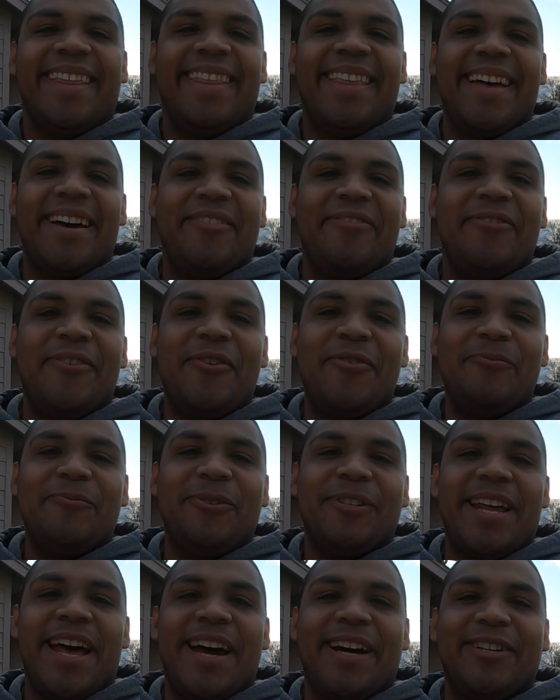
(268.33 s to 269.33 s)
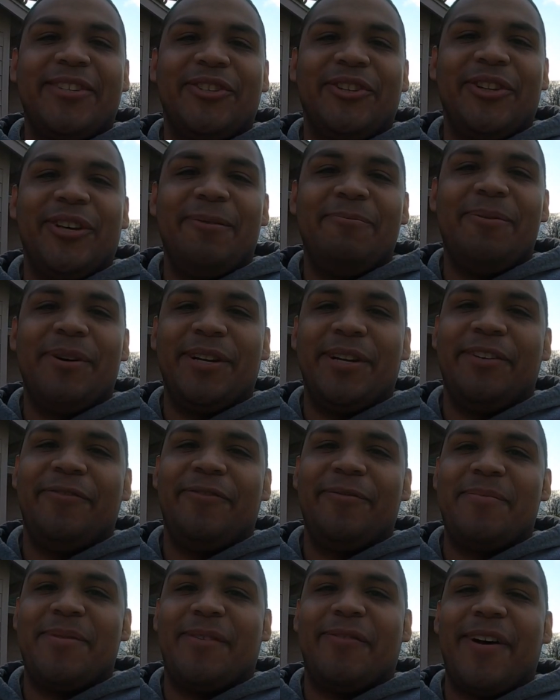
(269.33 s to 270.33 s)
That foam was actually put in
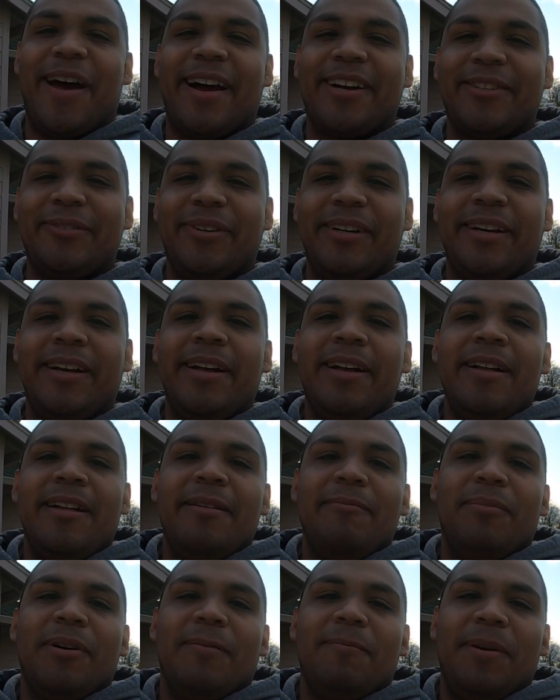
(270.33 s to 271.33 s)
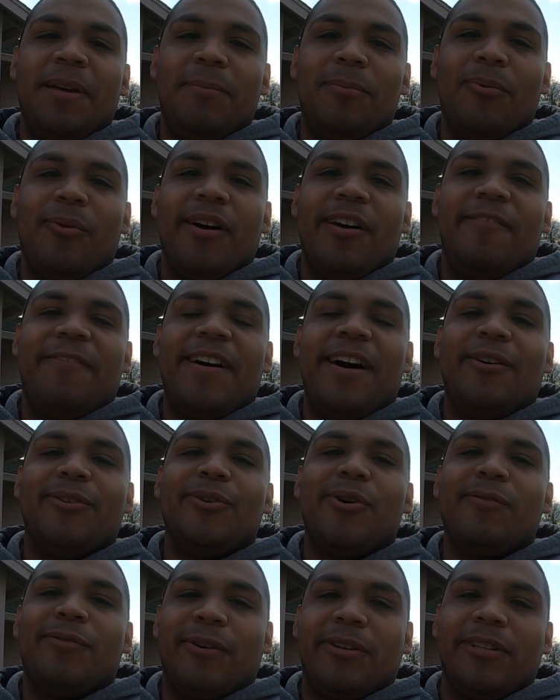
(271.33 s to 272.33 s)
from the factory, but people have
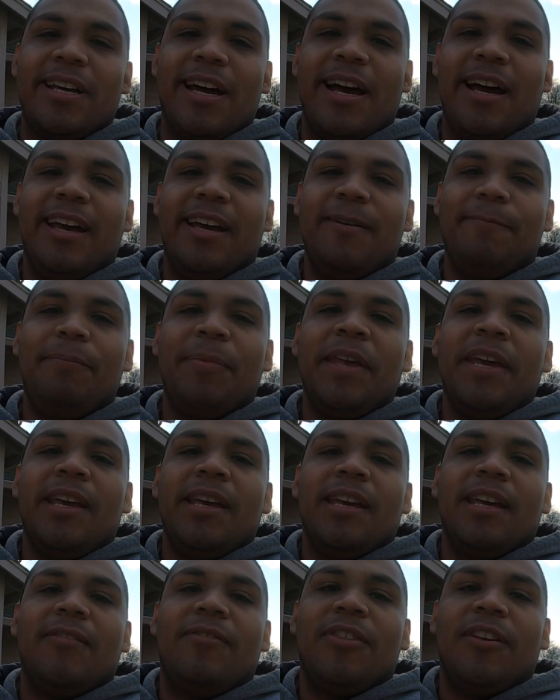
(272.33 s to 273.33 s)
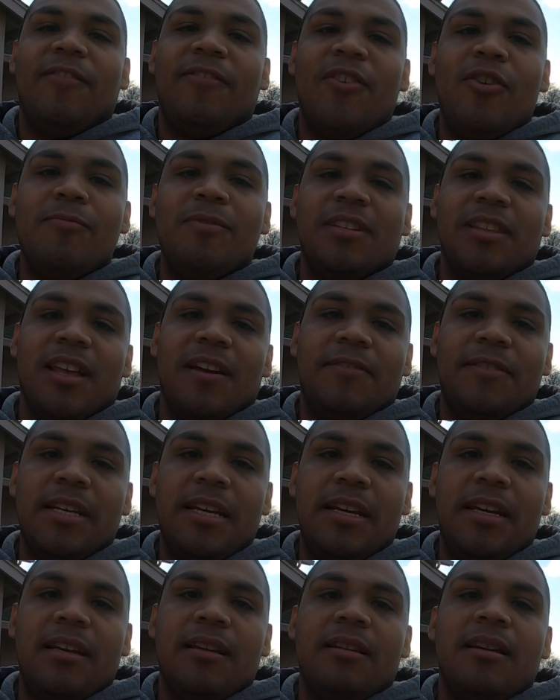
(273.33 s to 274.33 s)
found over time, if the foam is left
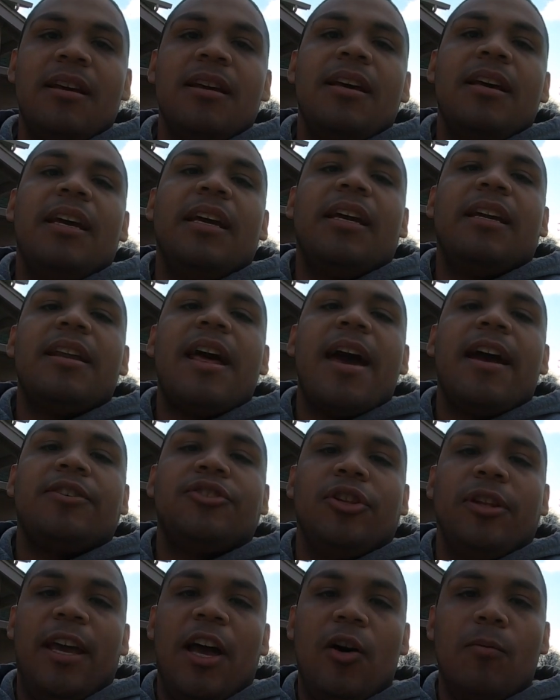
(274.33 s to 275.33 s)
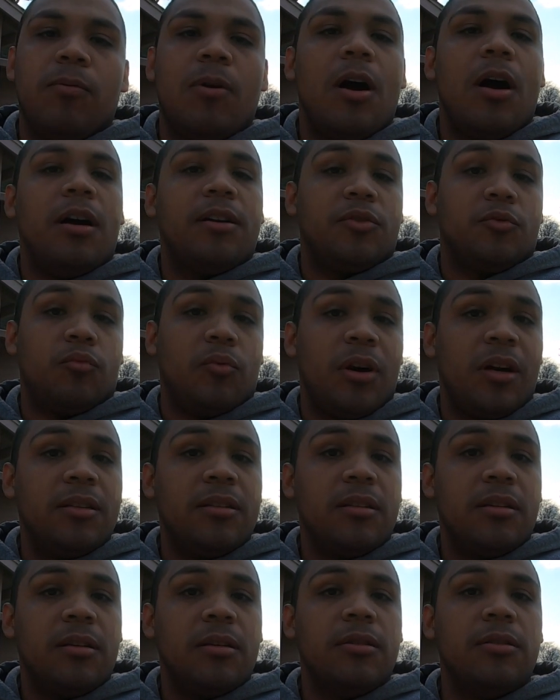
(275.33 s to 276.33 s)
in, it can actually help cause
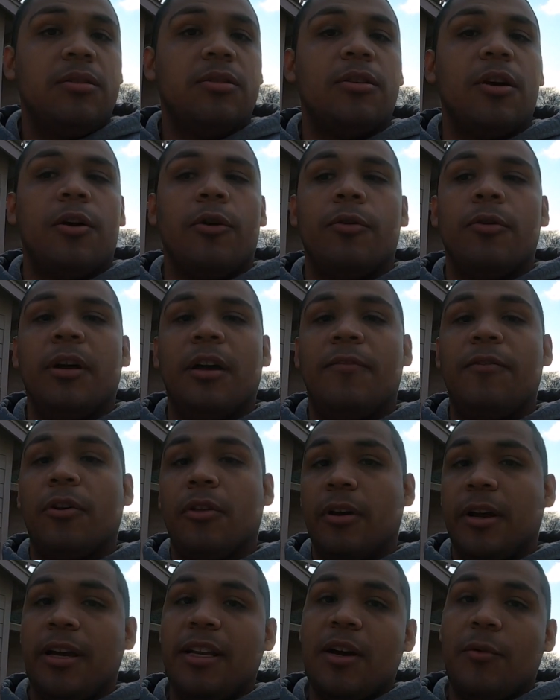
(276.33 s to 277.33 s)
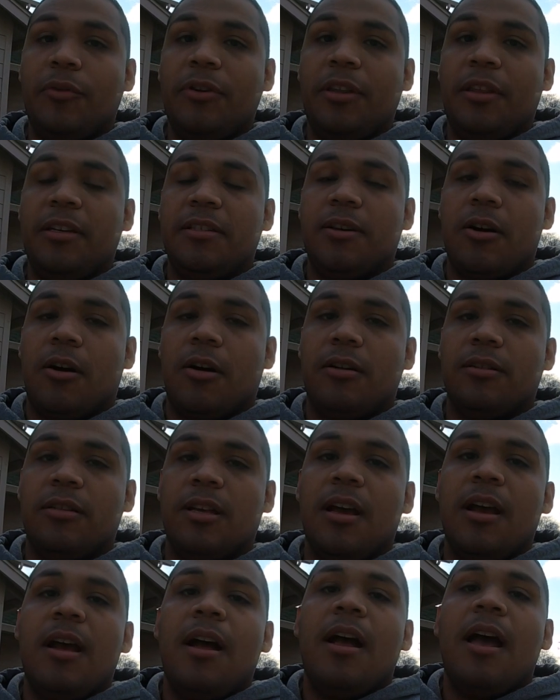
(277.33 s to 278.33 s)
rust. So if you're looking at one of these
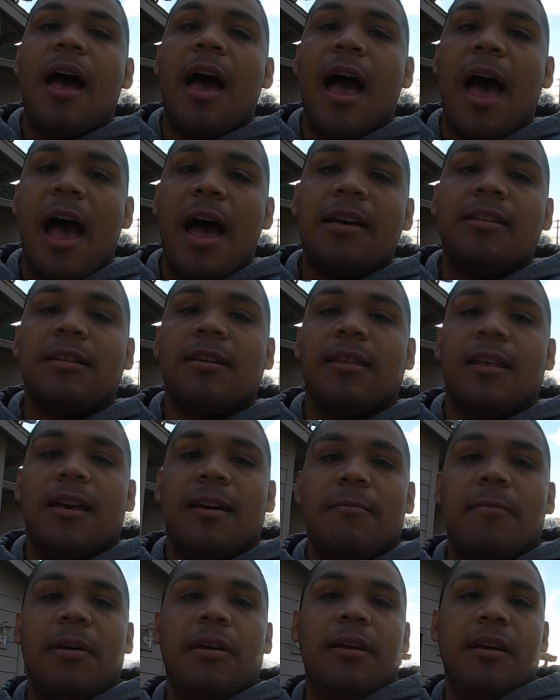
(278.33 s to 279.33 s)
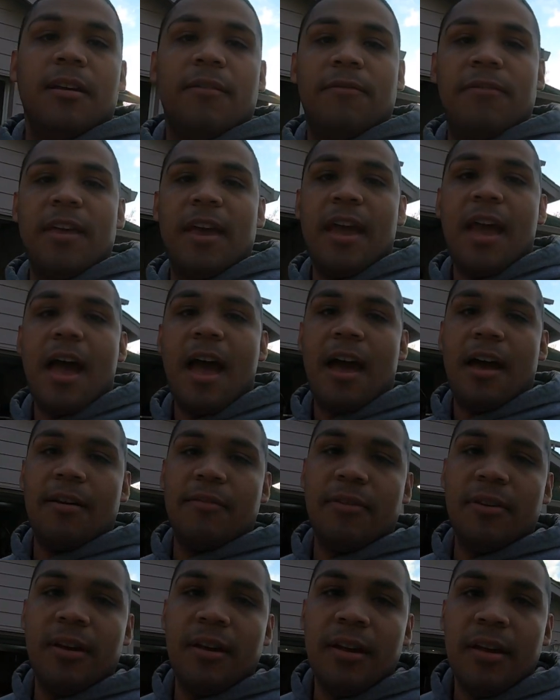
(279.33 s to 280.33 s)
cars, ask them if they
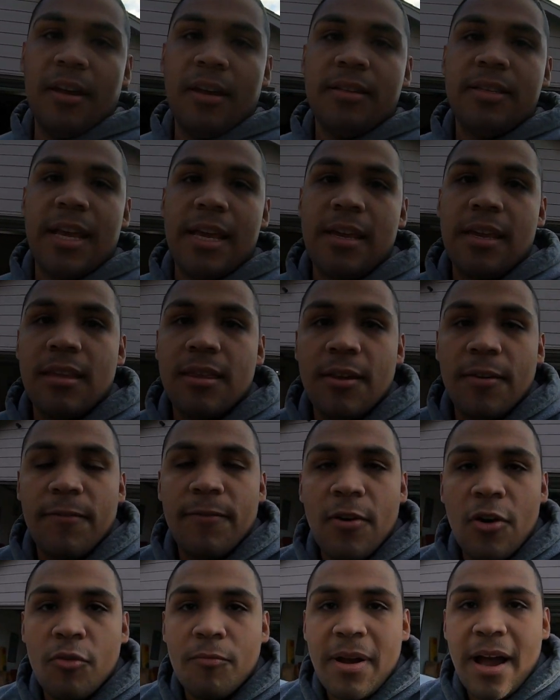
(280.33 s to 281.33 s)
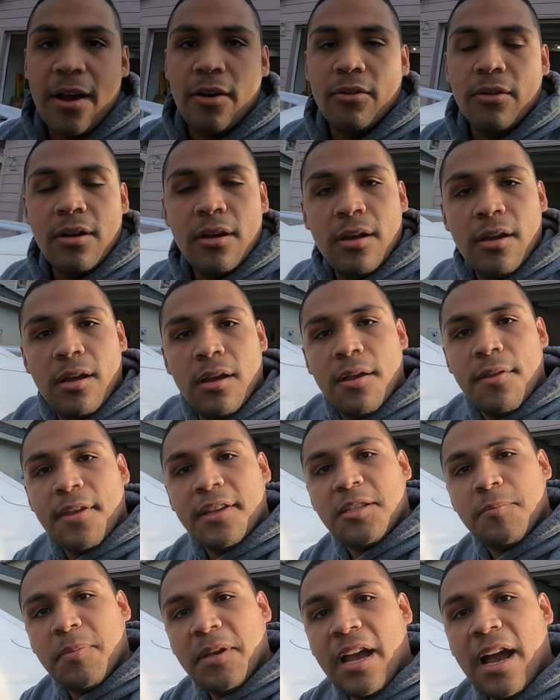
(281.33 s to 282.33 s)
have taken the foam out
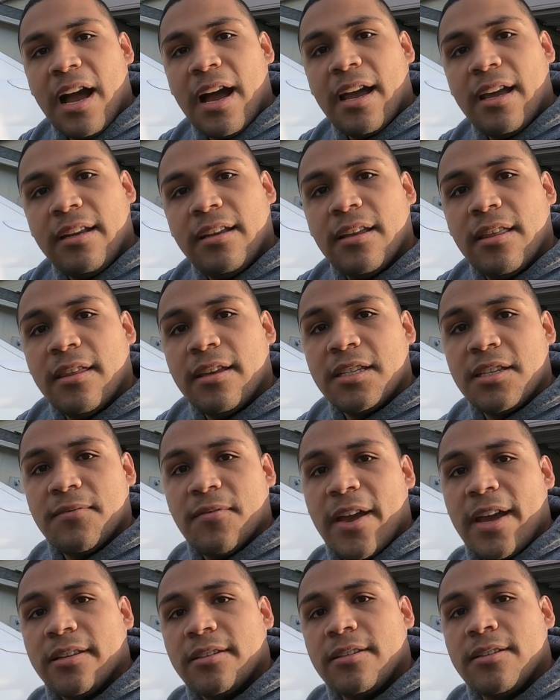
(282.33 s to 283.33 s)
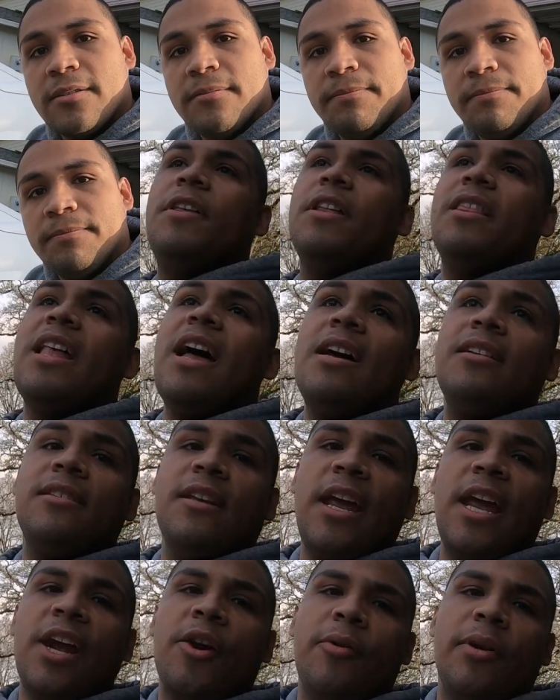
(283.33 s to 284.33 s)
that's behind this vent. The
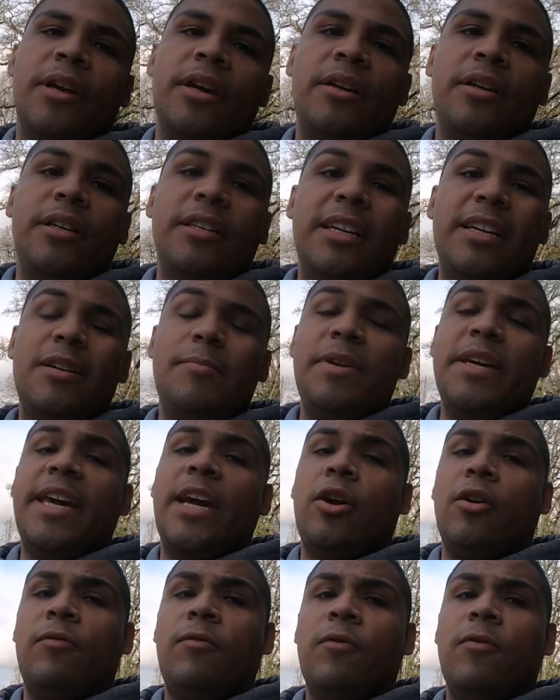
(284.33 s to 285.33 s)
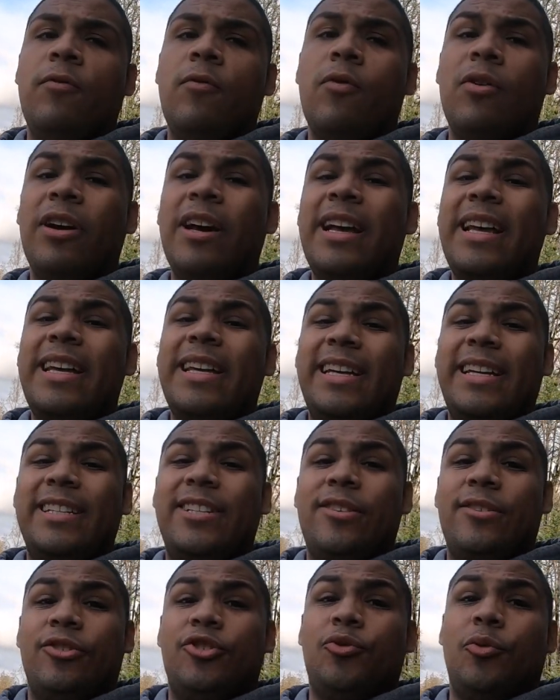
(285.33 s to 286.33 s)
last area you need to be careful for
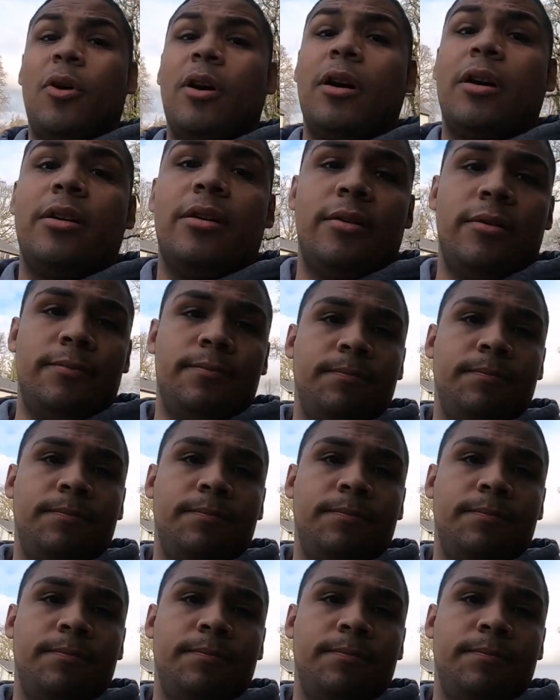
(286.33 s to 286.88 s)
is the trunk.